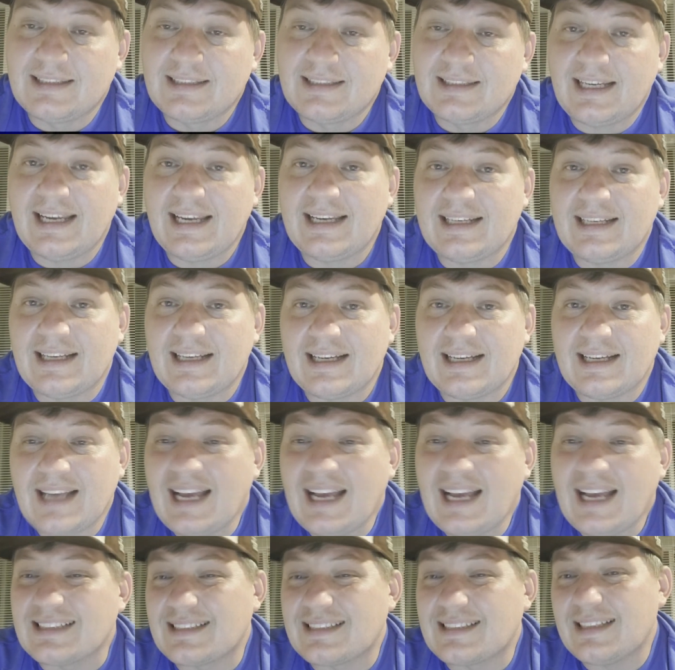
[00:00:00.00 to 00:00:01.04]
And
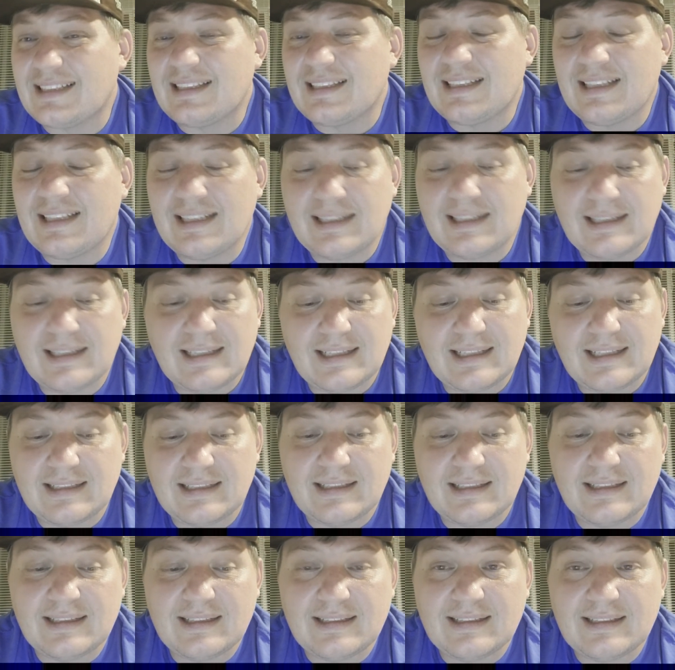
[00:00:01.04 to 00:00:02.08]
guys,
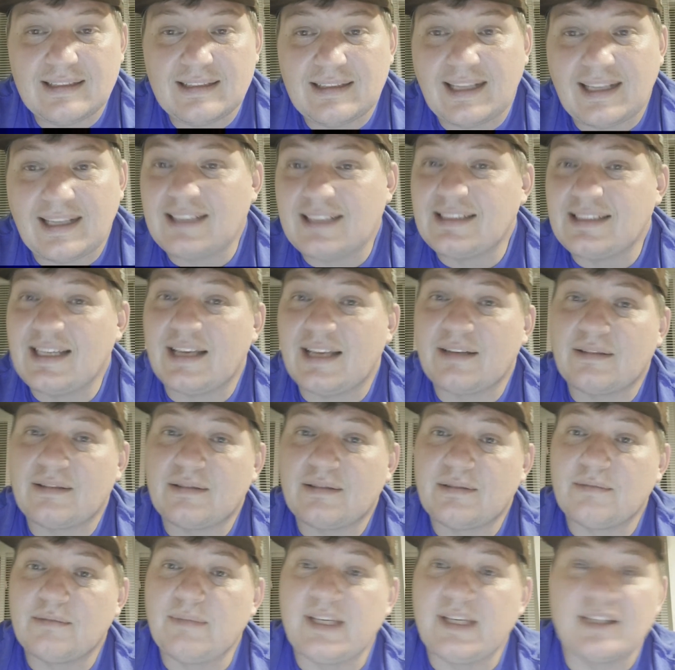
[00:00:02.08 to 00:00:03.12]
like I said,
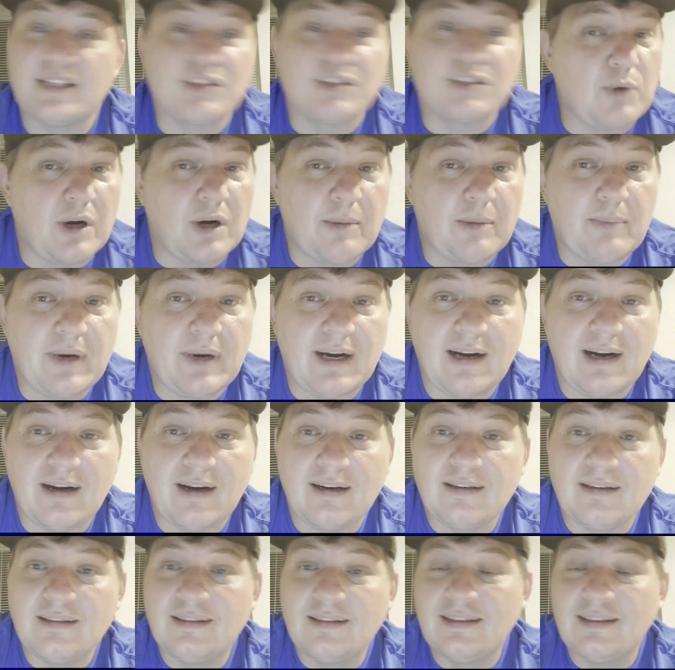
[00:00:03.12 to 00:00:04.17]
me and Square
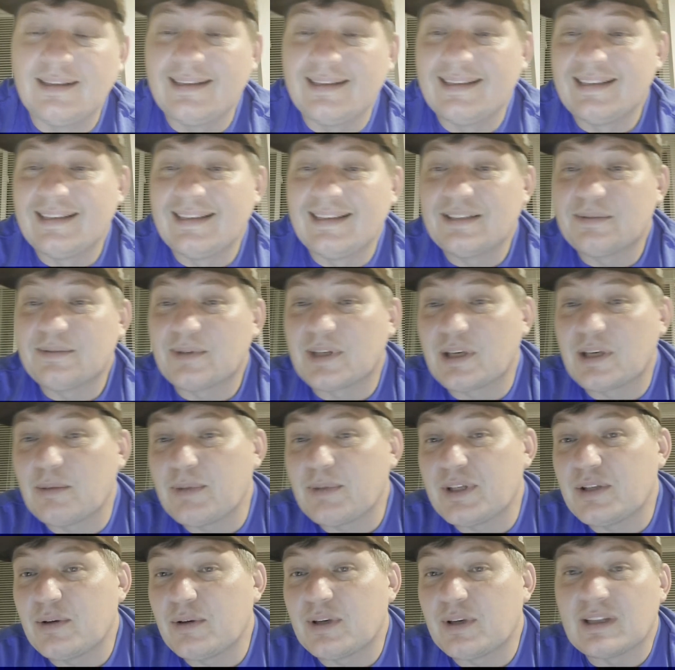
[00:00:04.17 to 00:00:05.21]
Pair, we're going to
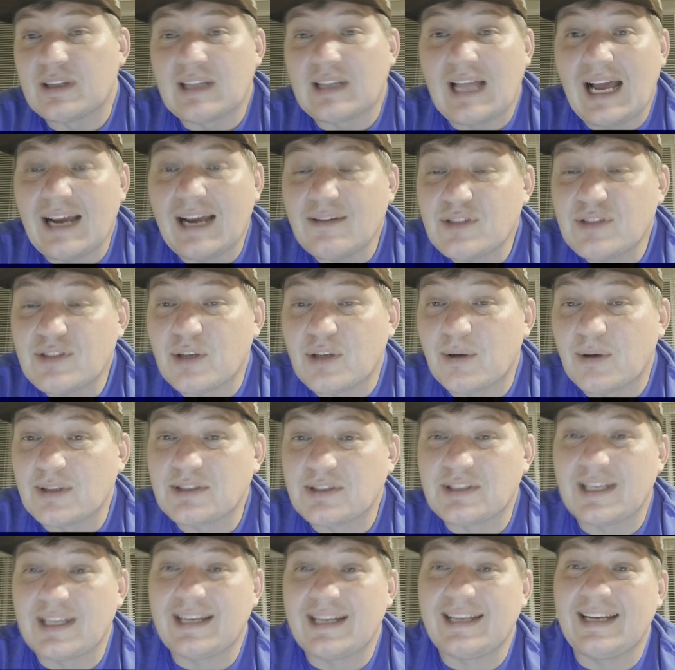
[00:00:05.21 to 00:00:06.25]
be doing a live show on
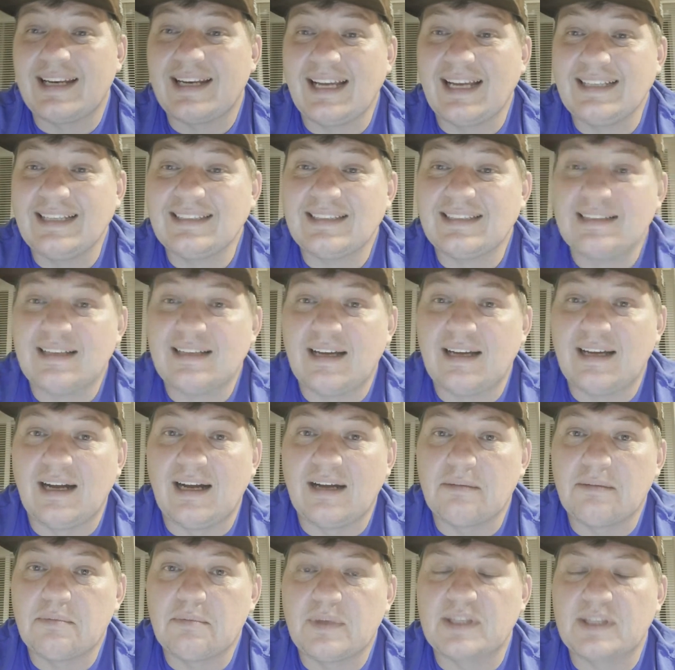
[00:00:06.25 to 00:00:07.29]
Sunday night.
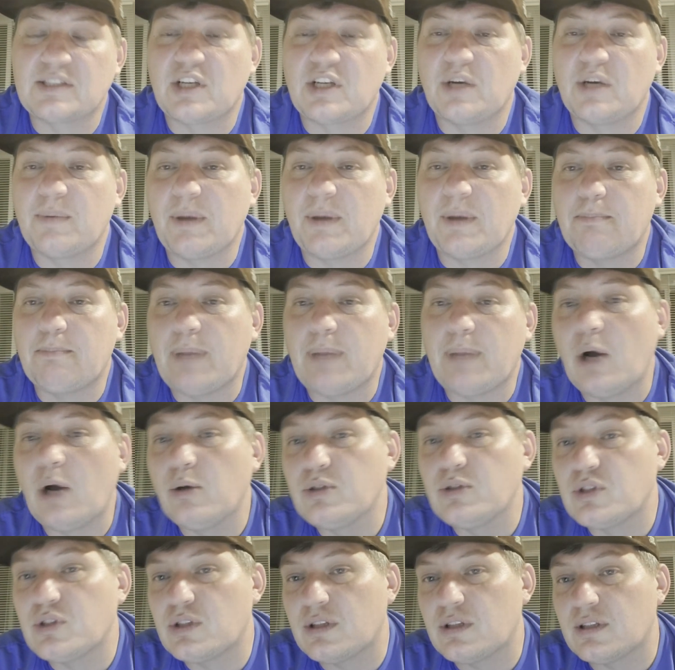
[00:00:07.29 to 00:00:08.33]
It's going to be
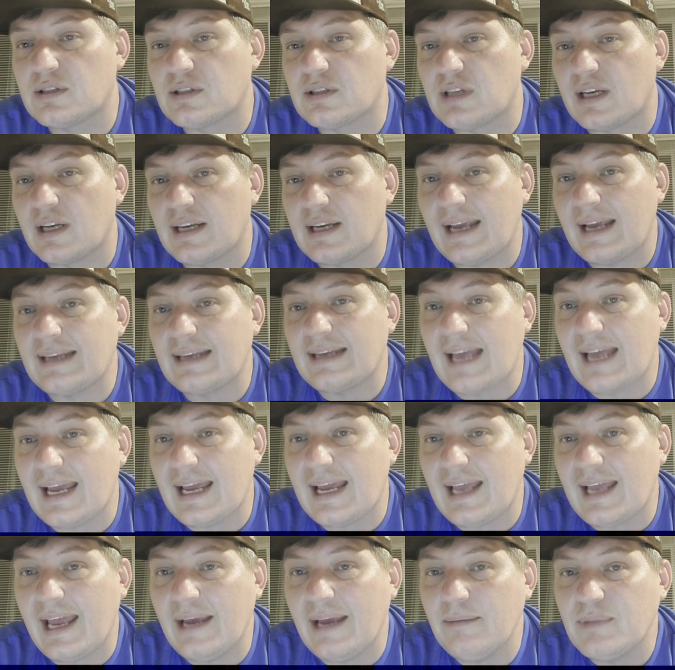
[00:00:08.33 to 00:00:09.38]
post the Sunday day
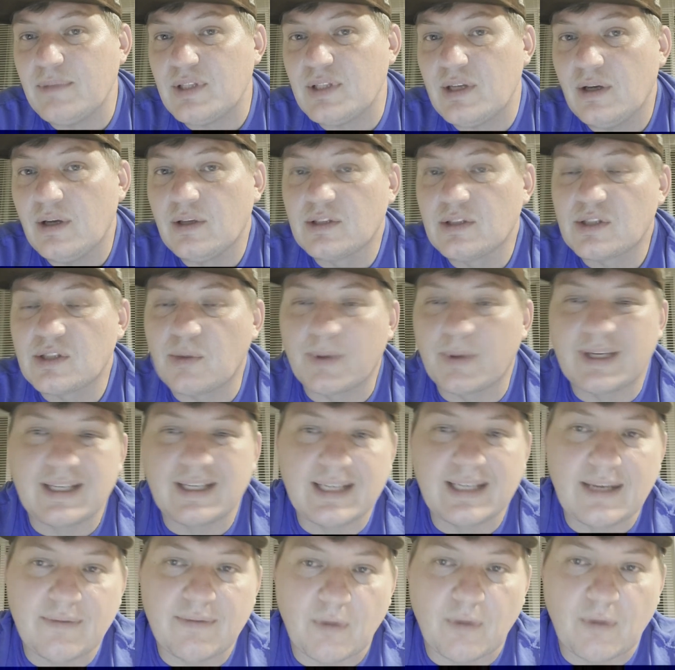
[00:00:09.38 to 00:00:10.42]
games, so we can
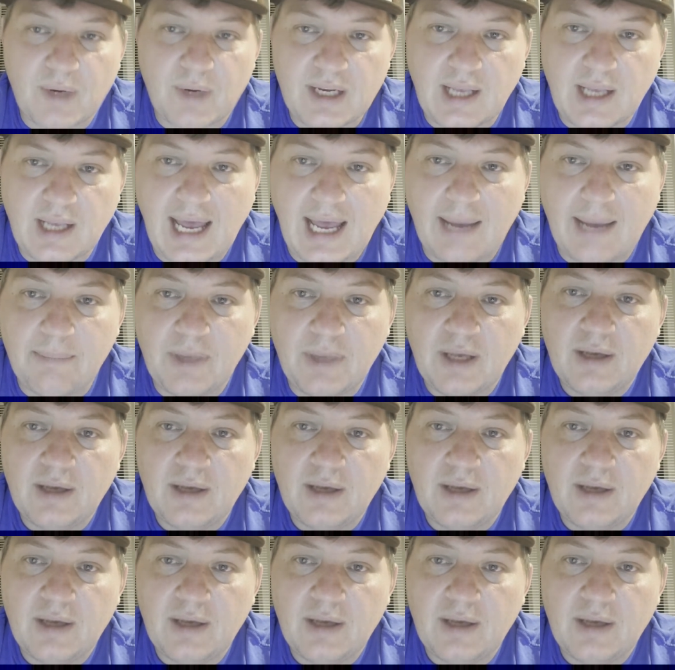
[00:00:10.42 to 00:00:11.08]
give a recap.